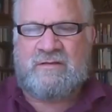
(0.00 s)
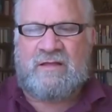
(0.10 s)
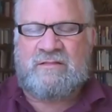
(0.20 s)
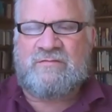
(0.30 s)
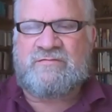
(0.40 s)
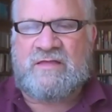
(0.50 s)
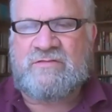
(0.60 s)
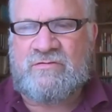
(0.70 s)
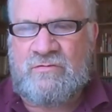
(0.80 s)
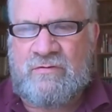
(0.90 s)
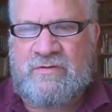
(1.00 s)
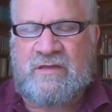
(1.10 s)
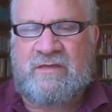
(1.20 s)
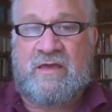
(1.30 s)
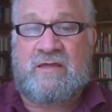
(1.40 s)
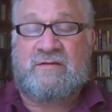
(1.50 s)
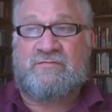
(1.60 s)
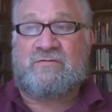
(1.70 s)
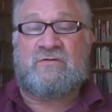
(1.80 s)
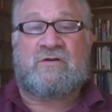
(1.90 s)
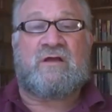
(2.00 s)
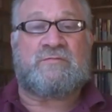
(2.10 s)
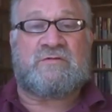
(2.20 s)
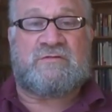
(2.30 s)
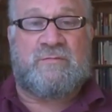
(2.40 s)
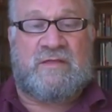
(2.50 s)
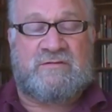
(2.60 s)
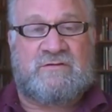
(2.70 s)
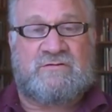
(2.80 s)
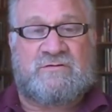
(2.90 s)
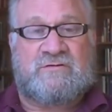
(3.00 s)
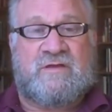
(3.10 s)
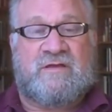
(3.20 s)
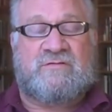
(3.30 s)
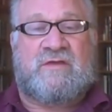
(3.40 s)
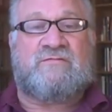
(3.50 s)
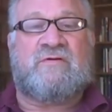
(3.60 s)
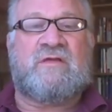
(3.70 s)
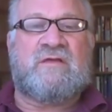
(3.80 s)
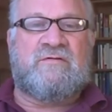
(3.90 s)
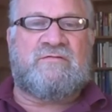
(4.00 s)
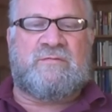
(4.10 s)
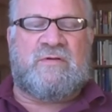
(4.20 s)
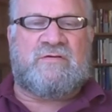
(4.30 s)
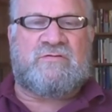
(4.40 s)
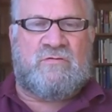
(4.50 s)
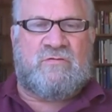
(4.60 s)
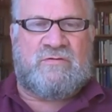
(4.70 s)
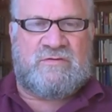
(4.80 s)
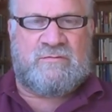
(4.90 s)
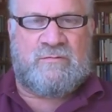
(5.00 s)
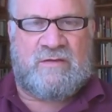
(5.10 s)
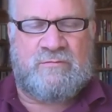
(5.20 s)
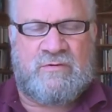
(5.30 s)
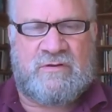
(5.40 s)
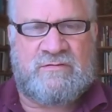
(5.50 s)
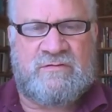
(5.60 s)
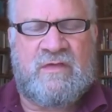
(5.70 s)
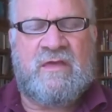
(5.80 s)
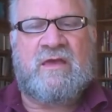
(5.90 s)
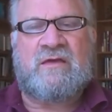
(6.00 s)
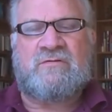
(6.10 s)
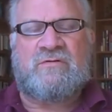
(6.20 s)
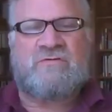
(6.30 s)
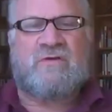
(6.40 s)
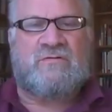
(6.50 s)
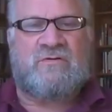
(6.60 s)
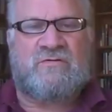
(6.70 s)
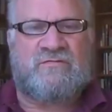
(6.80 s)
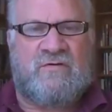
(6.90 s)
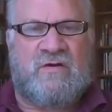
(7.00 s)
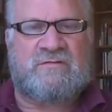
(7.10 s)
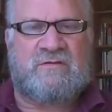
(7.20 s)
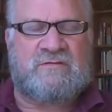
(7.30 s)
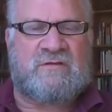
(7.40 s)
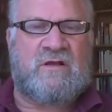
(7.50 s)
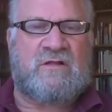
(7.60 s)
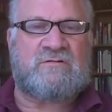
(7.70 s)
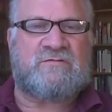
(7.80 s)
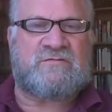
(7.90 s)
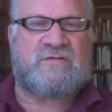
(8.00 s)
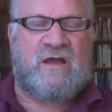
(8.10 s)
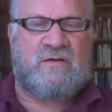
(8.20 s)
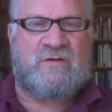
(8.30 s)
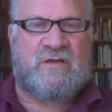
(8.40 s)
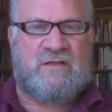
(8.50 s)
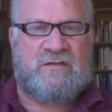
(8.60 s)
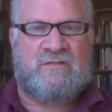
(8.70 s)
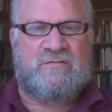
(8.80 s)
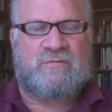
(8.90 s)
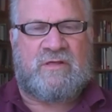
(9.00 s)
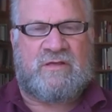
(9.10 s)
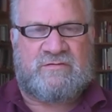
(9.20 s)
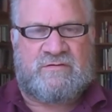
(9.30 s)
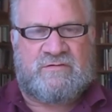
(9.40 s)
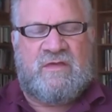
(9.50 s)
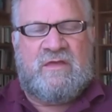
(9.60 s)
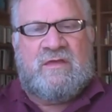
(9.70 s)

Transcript: I love that story. Again, if you look up the Tibetan Teaching Tales, I have female stories in my books, and also you could find it, The Cult of Tara, and other places.